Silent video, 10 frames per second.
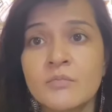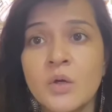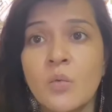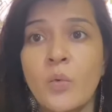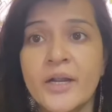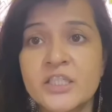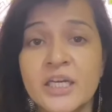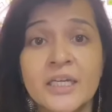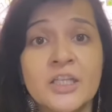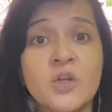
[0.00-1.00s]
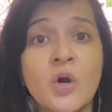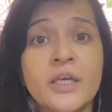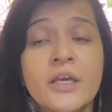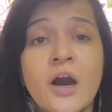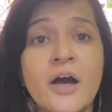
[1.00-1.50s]
One day, the
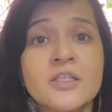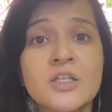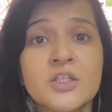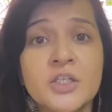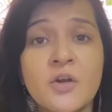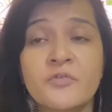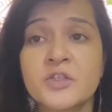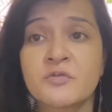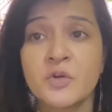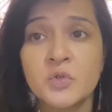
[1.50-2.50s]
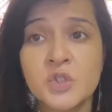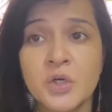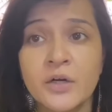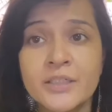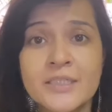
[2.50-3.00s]
donkey, uncertain of his
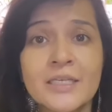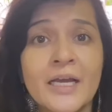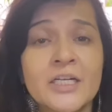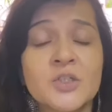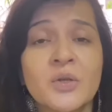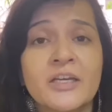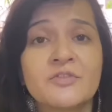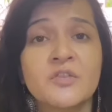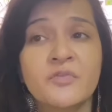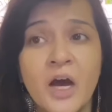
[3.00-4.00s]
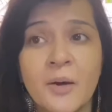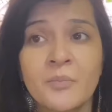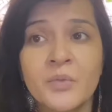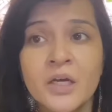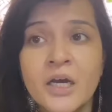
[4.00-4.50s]
future, decided to leave the
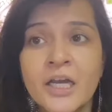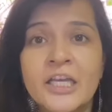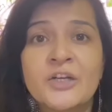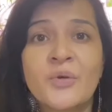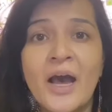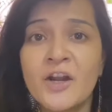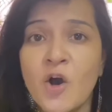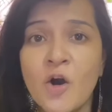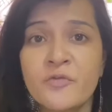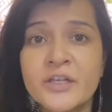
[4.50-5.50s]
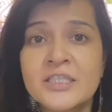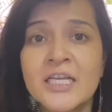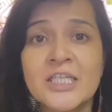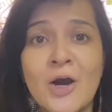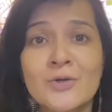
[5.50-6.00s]
farm. He ran off and
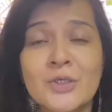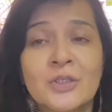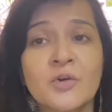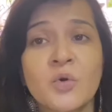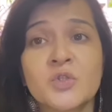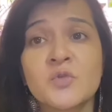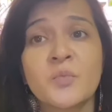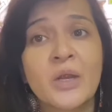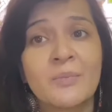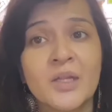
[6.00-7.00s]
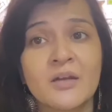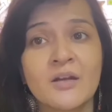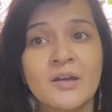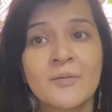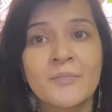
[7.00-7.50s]
set out on the road to
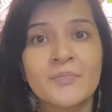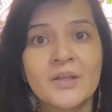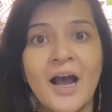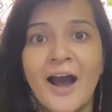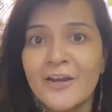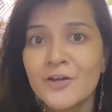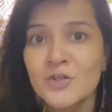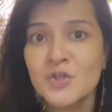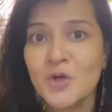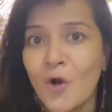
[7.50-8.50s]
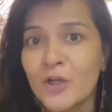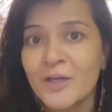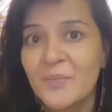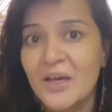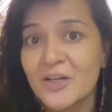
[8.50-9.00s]
Bremen. I can
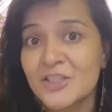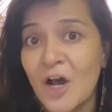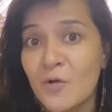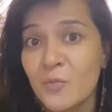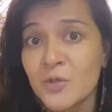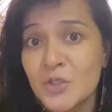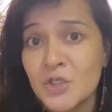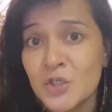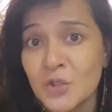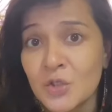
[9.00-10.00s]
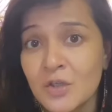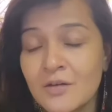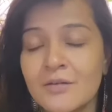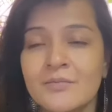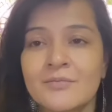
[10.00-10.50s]
surely be a town musician,
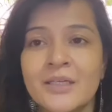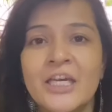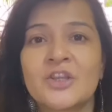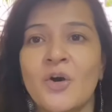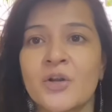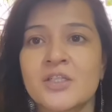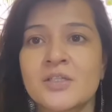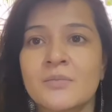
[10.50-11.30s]
he thought.